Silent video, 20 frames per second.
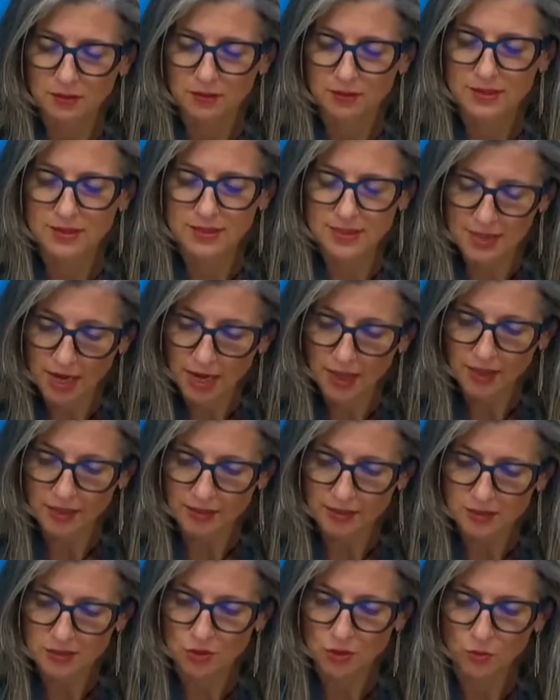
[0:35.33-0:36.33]
the
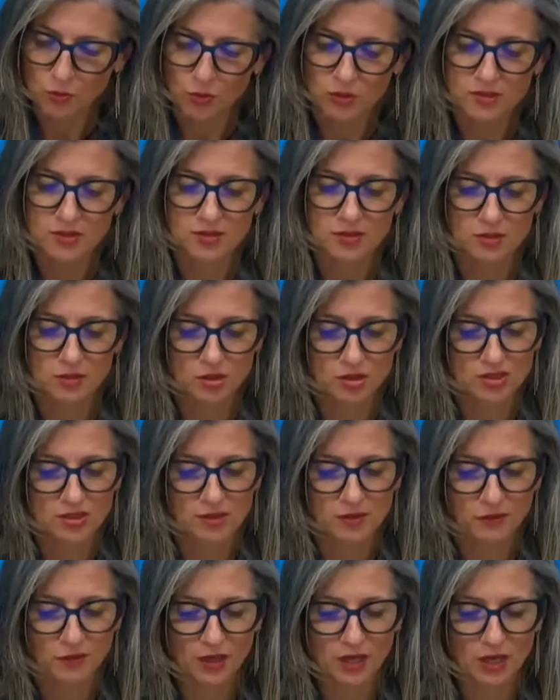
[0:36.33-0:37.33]
silence, or worse, the
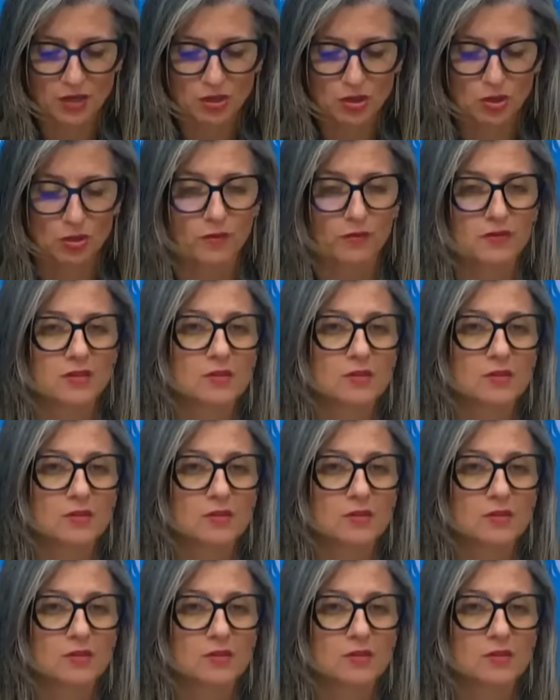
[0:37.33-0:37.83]
justification of